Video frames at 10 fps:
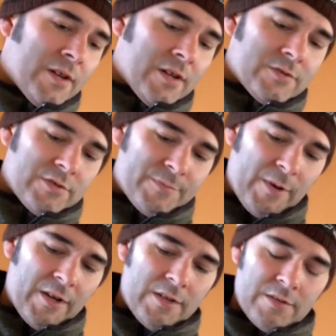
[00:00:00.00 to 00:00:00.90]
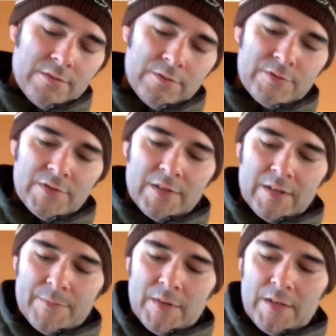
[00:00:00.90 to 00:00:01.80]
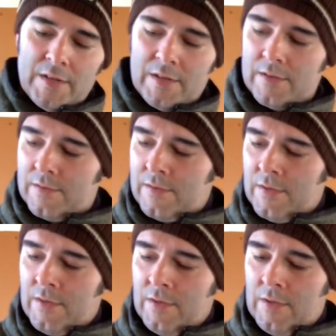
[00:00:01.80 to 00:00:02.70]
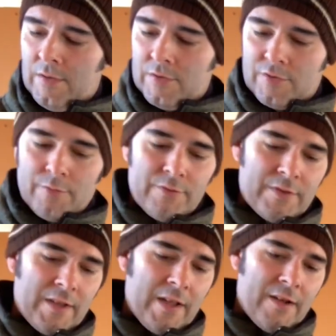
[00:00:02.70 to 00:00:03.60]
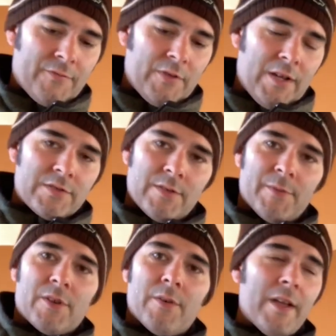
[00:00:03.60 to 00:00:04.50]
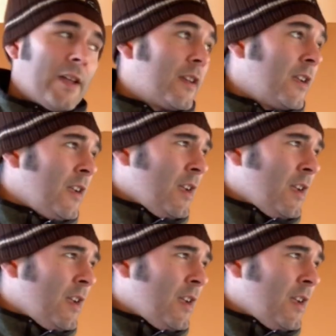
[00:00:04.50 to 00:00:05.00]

just by loosening up the screw that they have for that. So I'm going to go ahead.